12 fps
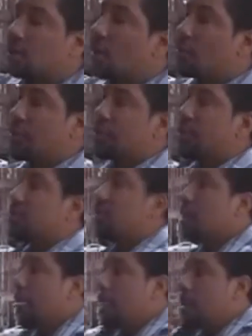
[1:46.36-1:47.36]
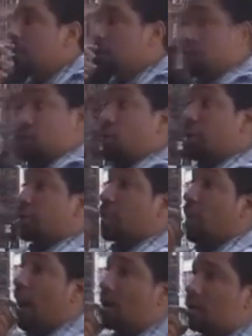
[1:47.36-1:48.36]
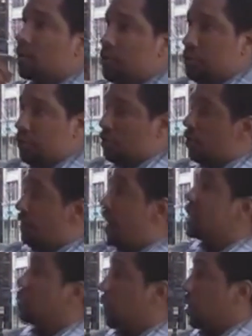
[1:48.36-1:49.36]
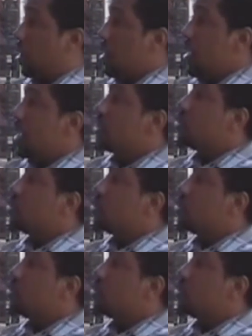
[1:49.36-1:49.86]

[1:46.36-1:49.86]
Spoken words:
hooked up with this sister. This was 2 years ago. I hooked up with this sister on Facebook, and